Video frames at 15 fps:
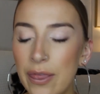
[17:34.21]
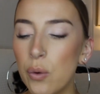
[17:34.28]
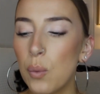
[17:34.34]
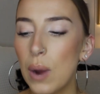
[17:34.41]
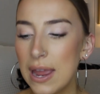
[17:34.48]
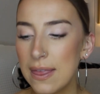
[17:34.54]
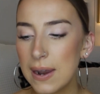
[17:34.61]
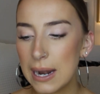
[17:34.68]
And the
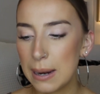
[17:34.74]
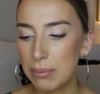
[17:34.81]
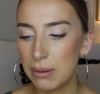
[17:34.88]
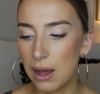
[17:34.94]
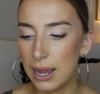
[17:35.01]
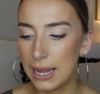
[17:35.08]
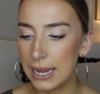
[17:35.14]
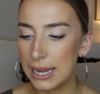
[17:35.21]
way that I
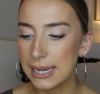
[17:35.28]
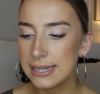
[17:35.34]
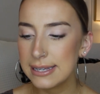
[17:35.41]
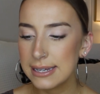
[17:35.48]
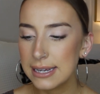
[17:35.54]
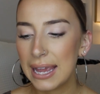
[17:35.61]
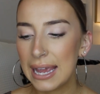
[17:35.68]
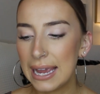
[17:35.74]
apply
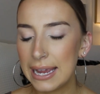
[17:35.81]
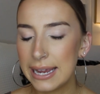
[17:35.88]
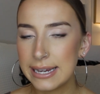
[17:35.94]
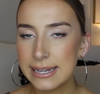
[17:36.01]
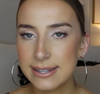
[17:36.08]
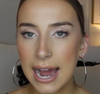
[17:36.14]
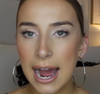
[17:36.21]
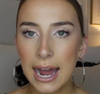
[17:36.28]
it
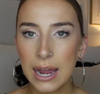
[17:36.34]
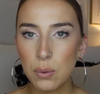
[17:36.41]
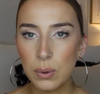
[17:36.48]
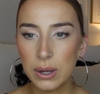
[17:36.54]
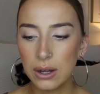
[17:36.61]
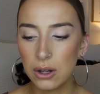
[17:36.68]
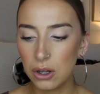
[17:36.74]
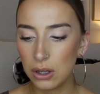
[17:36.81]
is I
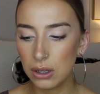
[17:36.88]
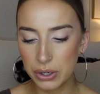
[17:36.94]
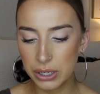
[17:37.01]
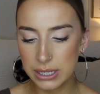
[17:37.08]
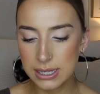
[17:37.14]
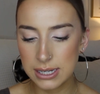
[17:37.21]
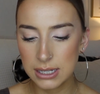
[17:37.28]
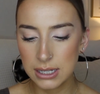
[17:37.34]
will
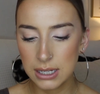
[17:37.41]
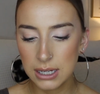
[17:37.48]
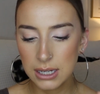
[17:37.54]
put